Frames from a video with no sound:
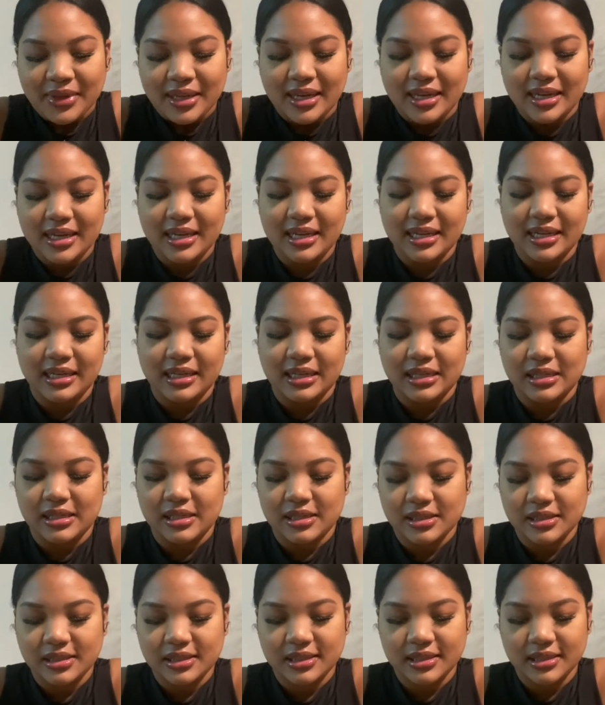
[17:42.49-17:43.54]
And
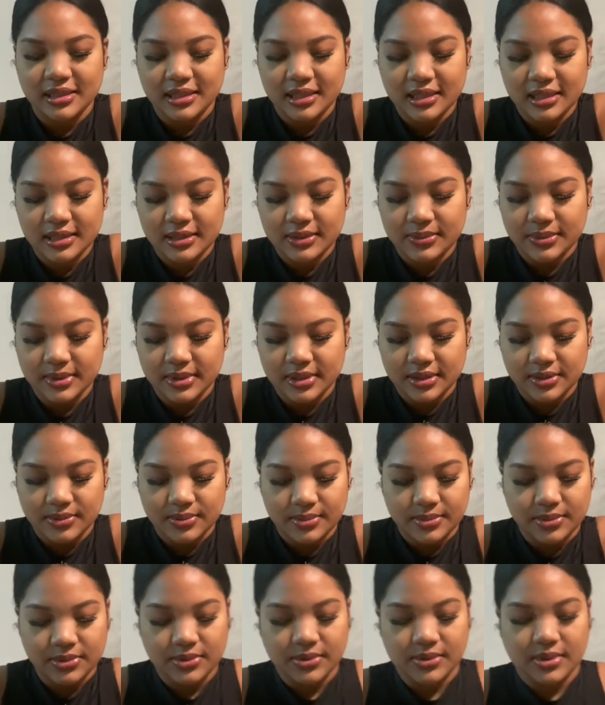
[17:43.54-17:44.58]
this was the
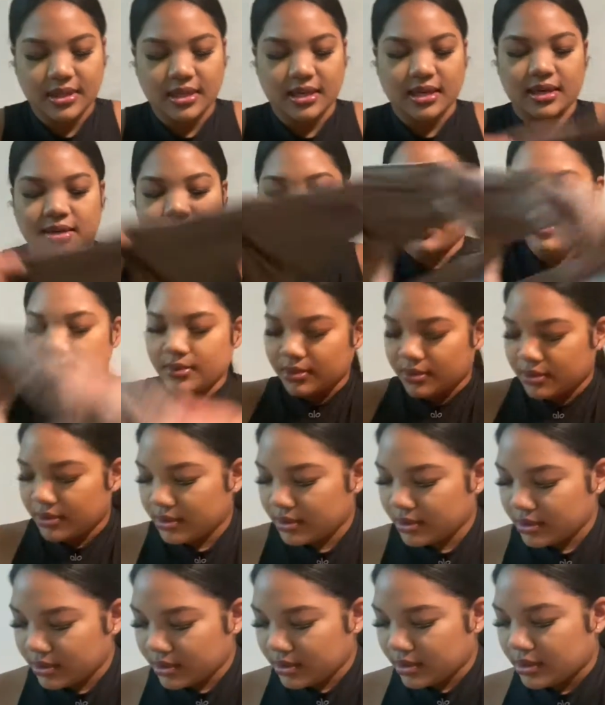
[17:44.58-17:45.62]
swimsuit that I
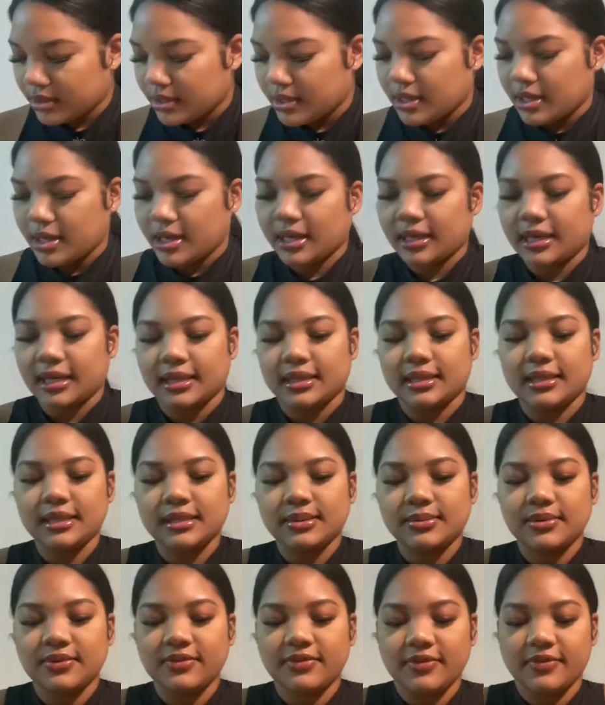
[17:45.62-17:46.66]
wore. I got this
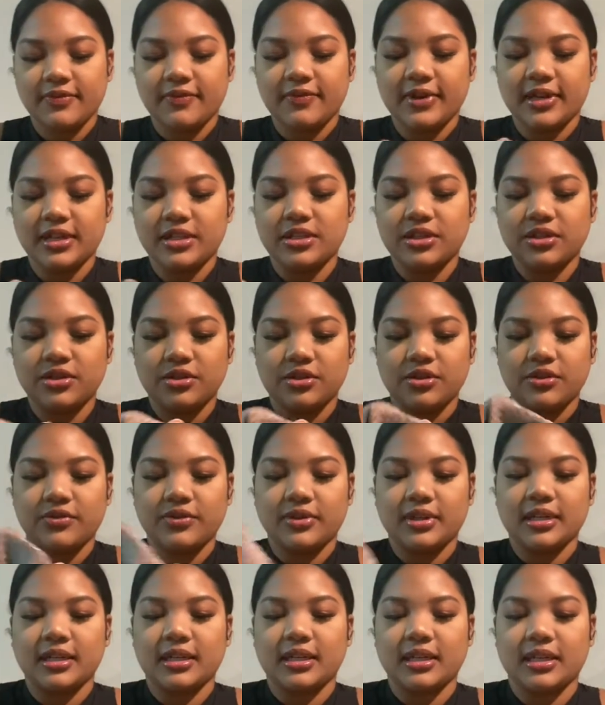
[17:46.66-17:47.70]
one from FashionNova.
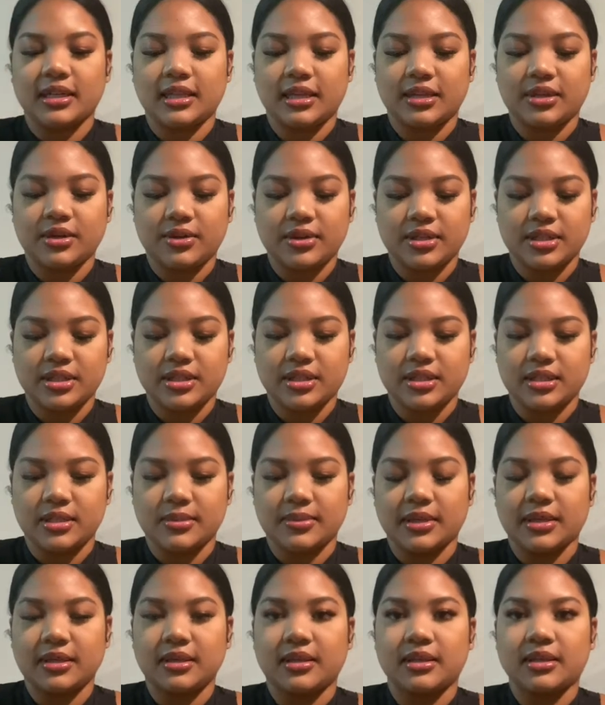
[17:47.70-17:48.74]
I got a lot of questions
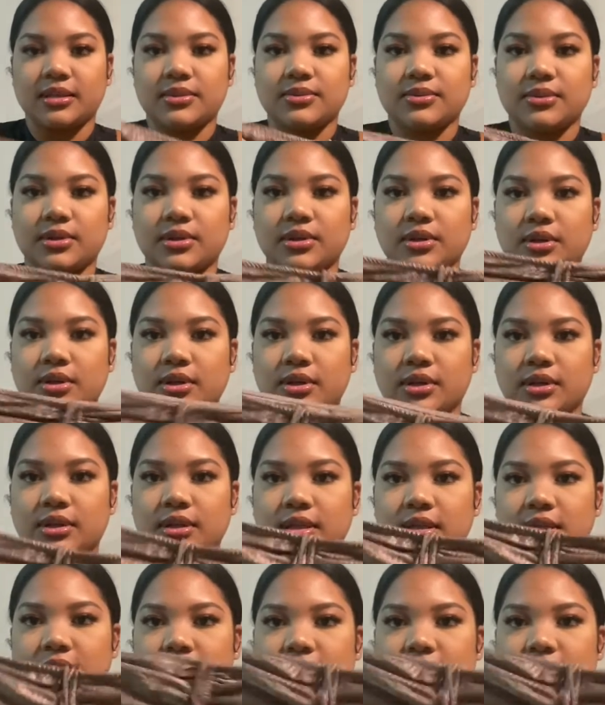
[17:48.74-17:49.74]
about this one on the